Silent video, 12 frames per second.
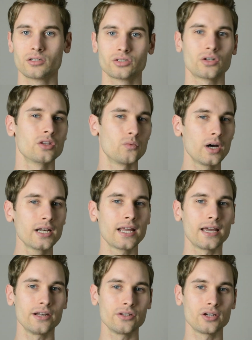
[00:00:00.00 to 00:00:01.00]
So on the one
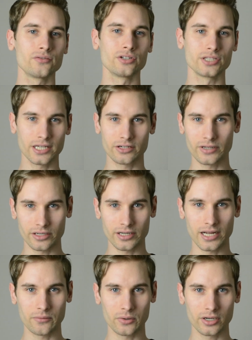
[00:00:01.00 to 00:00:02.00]
hand, you have your generator
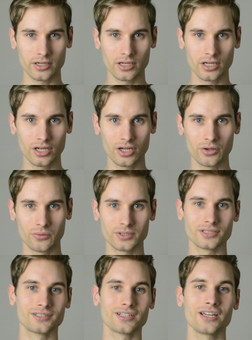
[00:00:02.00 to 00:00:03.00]
network, which
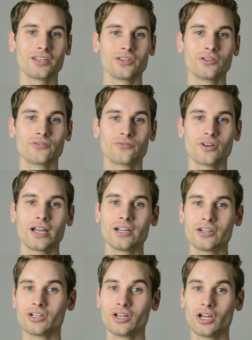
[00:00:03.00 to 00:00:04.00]
is like your
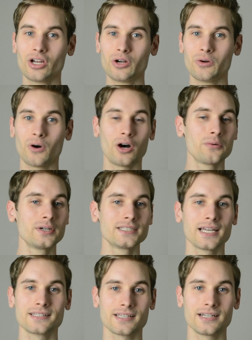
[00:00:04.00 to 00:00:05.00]
friend who always
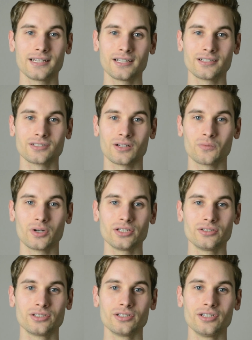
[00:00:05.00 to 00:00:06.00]
has ideas on what you
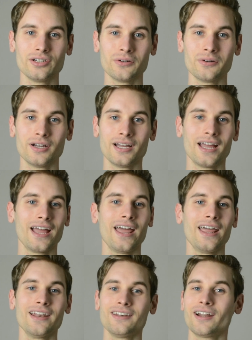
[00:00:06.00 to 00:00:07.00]
should do,
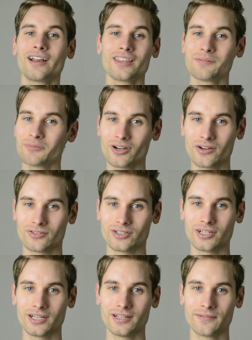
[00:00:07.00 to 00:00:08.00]
and none of them are ever
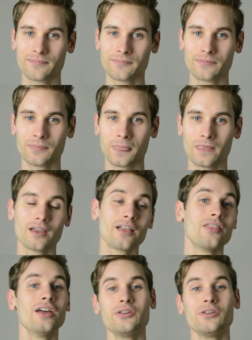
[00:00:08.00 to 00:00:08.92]
good. Then